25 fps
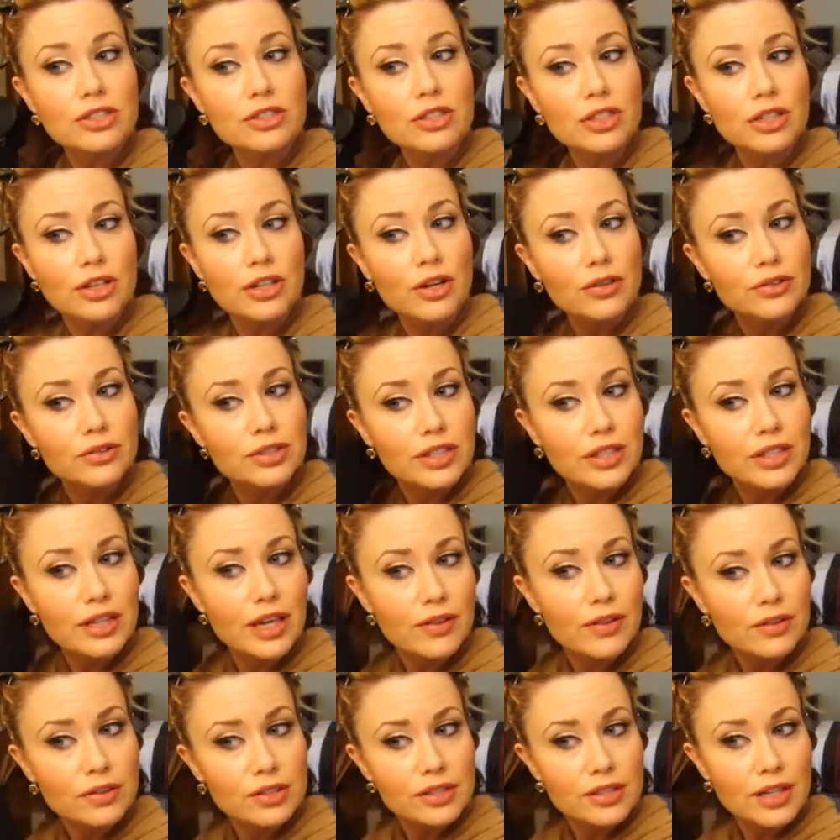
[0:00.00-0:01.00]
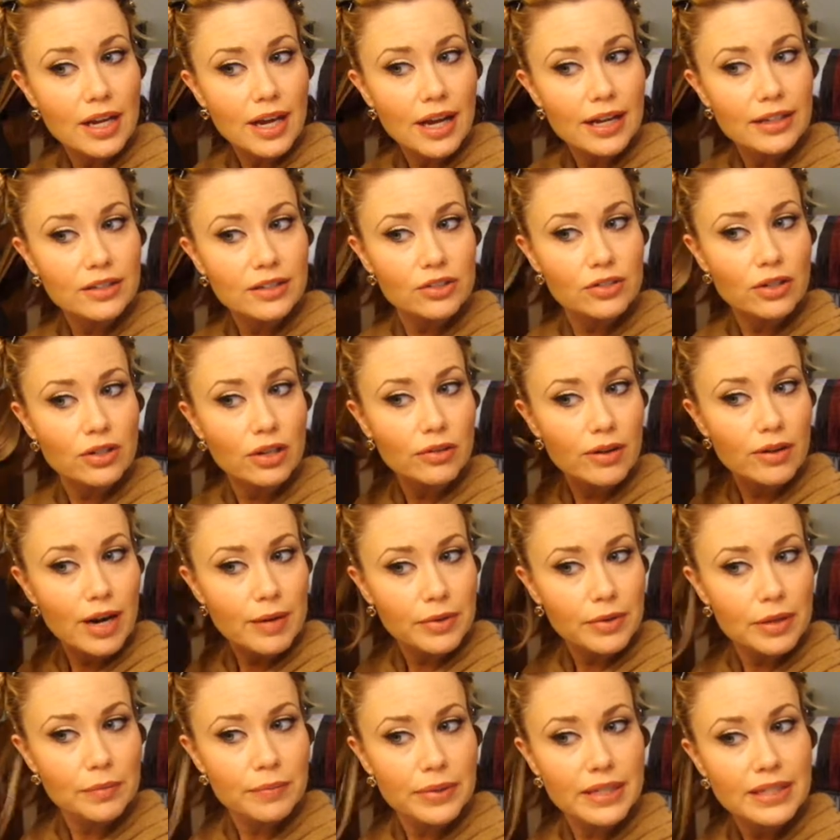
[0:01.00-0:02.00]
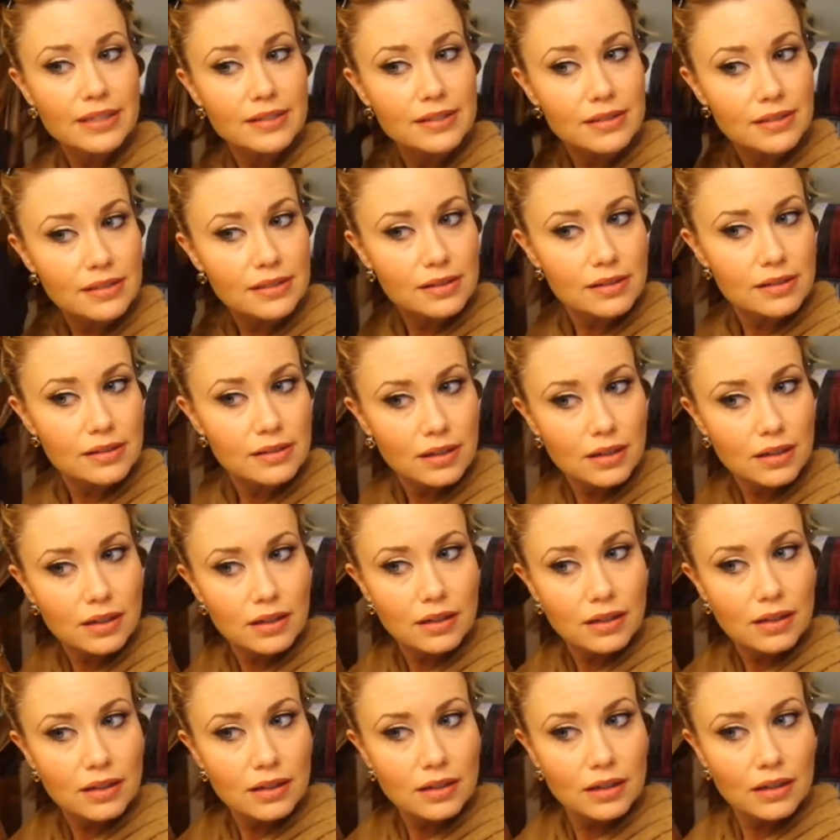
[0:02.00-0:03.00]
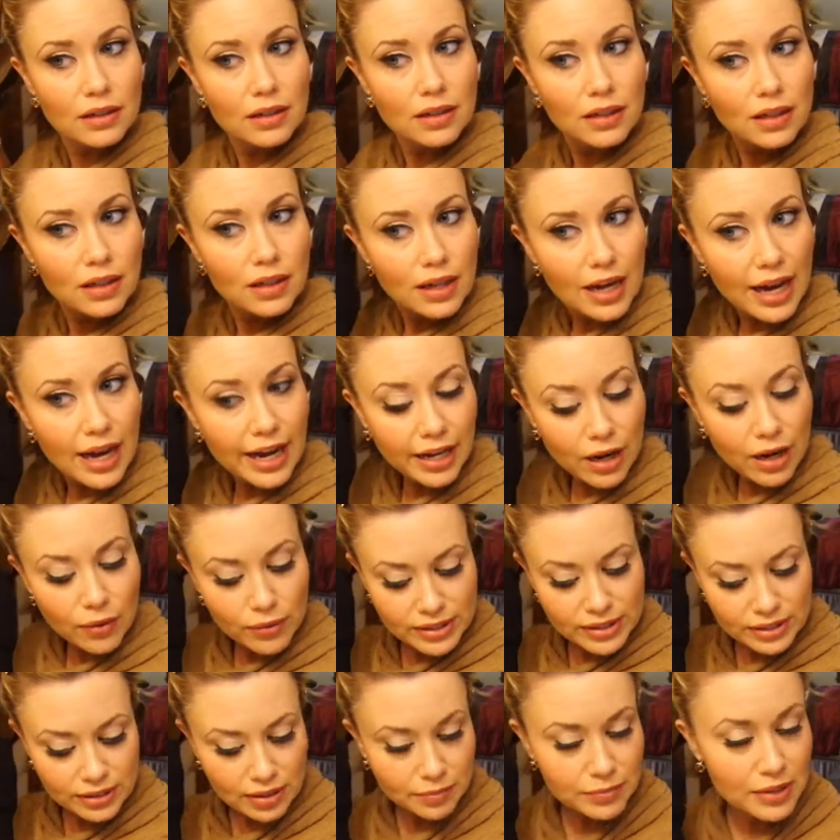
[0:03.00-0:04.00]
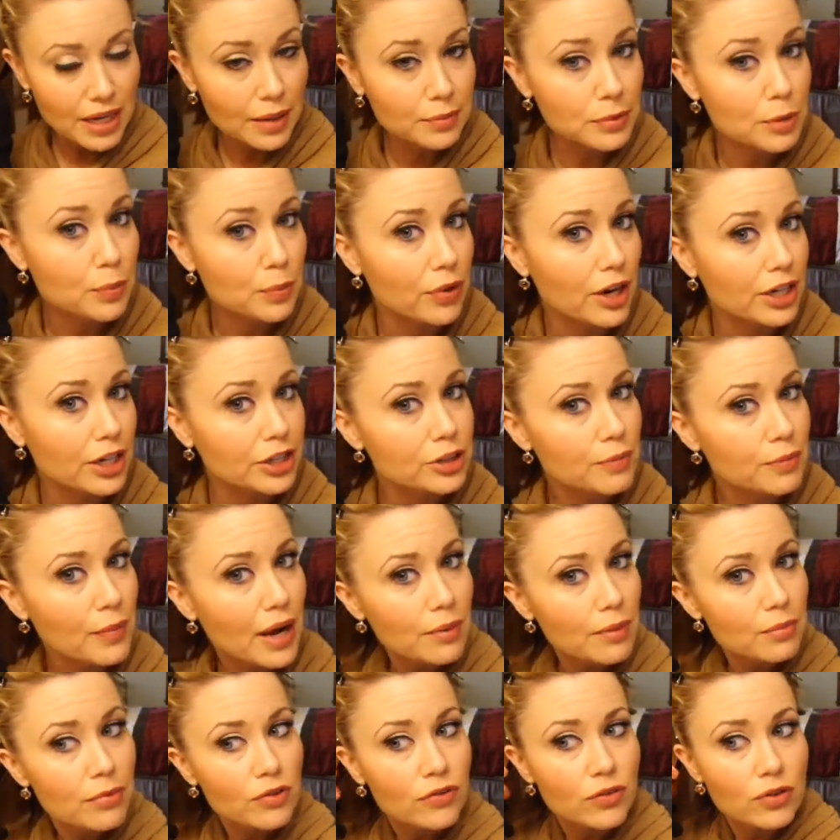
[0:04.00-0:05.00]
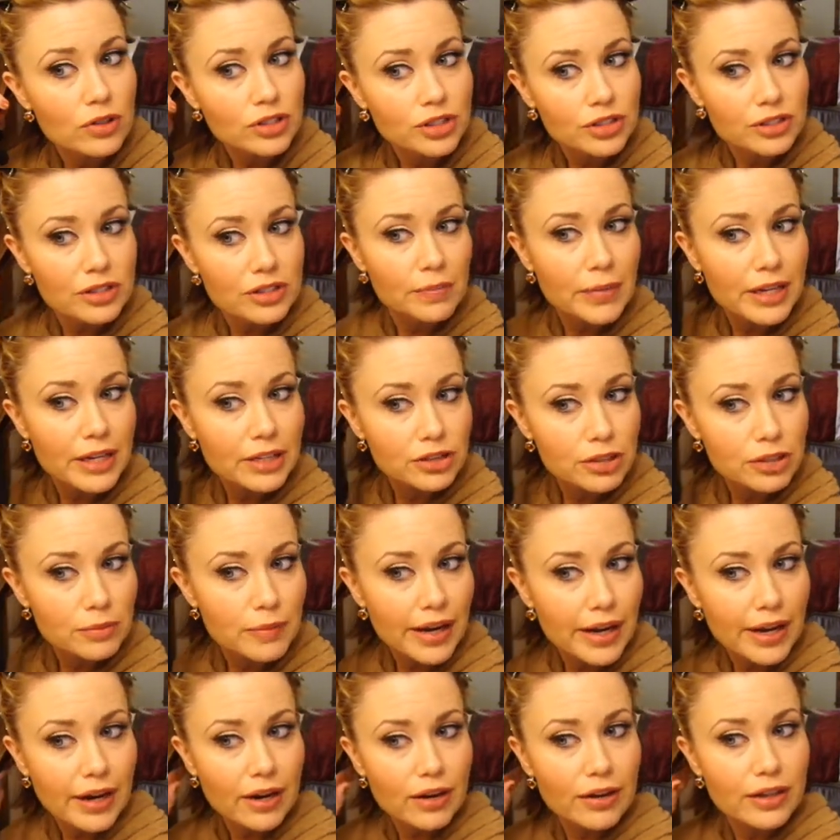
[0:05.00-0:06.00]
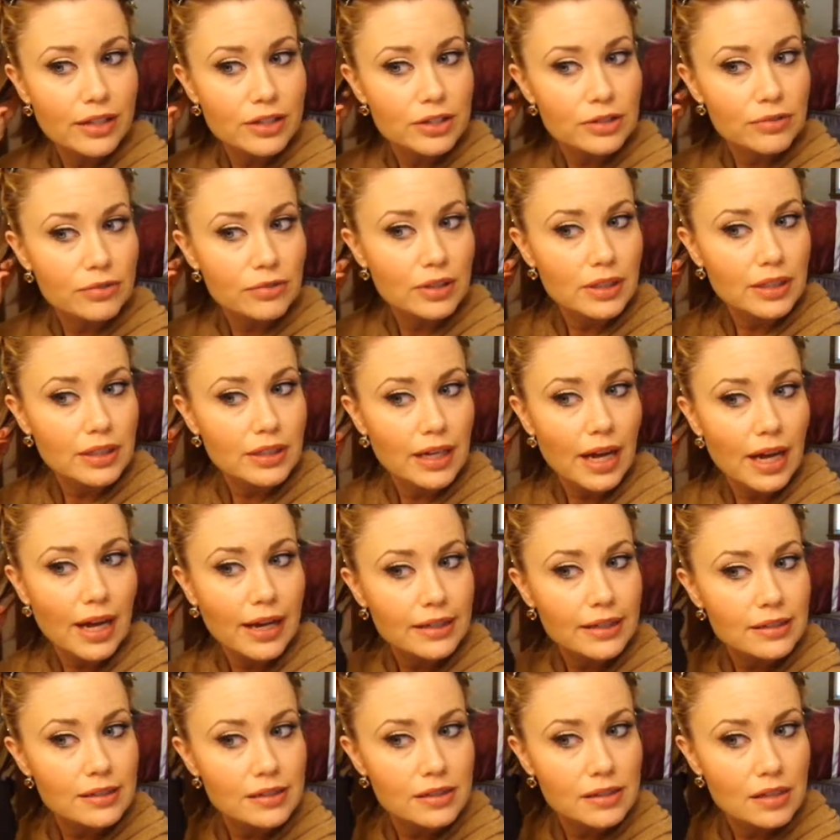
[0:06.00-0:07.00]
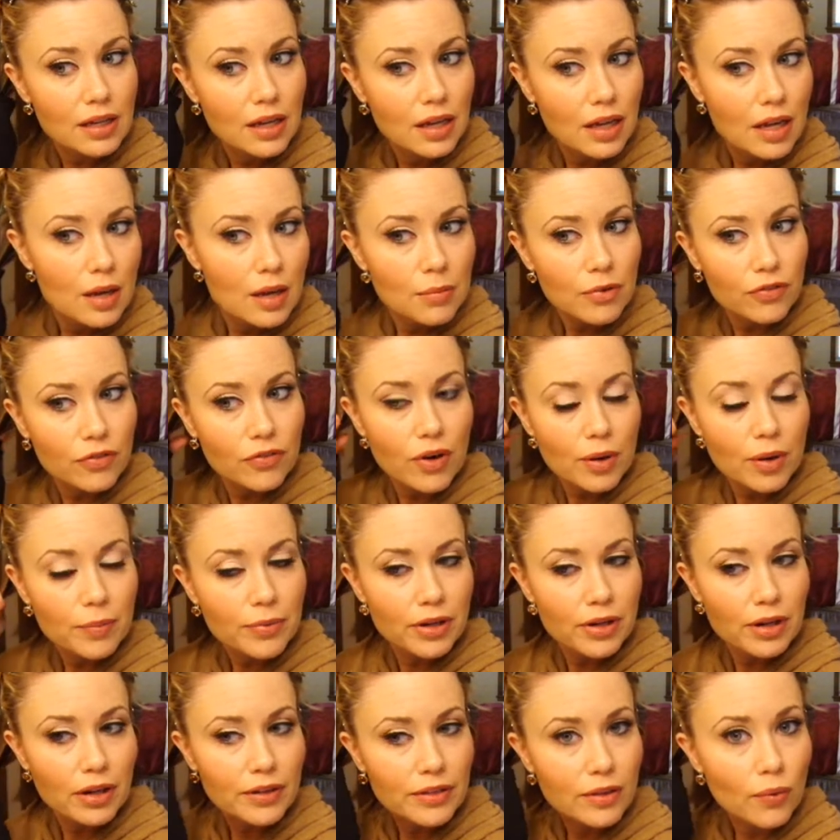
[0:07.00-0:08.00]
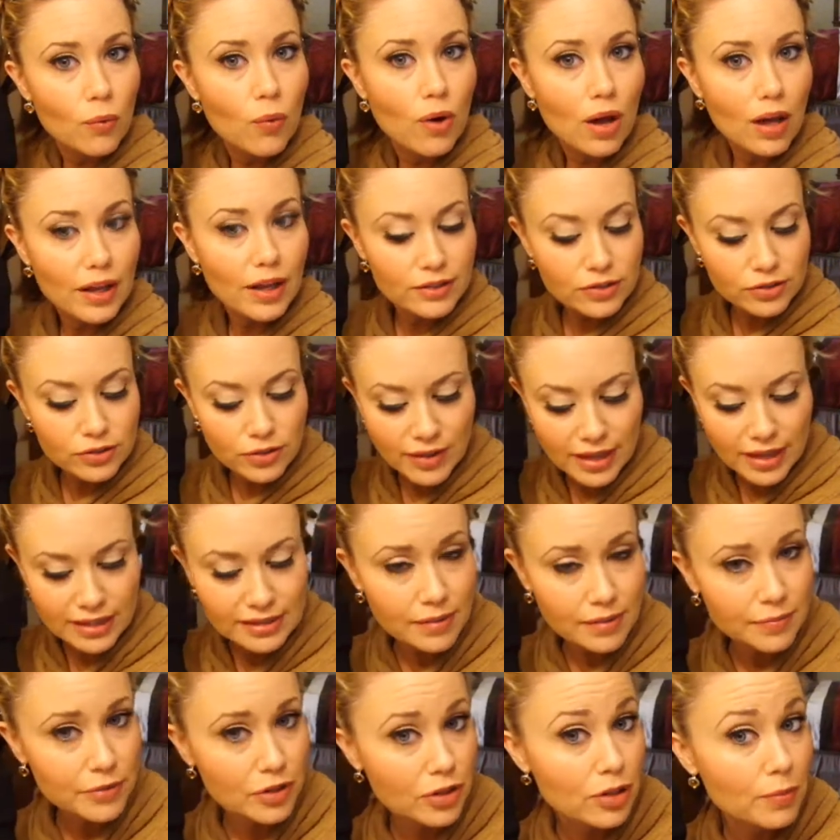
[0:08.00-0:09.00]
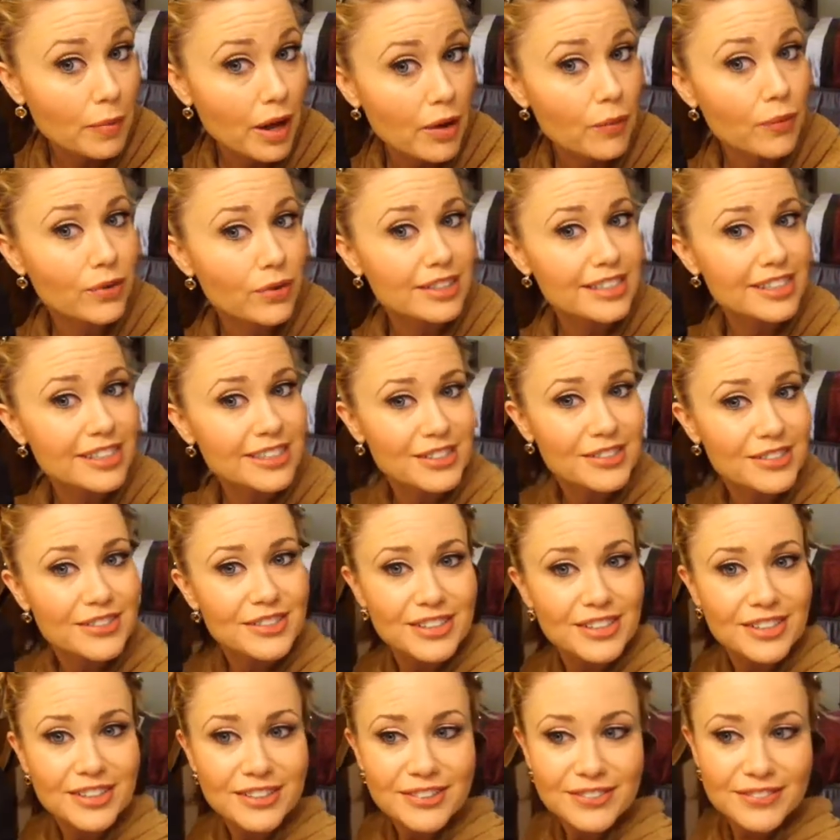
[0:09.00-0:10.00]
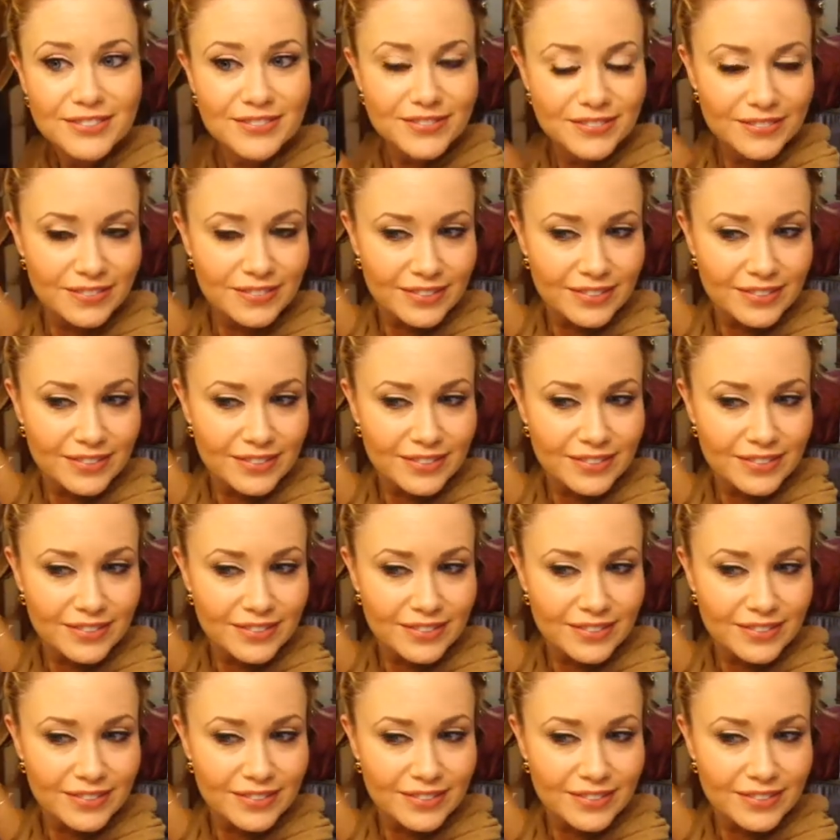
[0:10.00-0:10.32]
just going to go to the other side and start grabbing pieces. I always sometimes brush mine before, just to make sure my hair gets really nice before I put it on the wand, so that's something you might want to do too.